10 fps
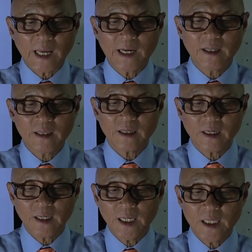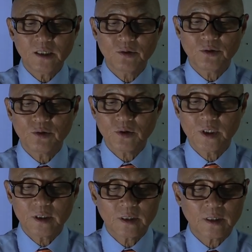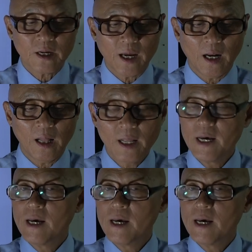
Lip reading: anything into your ear canal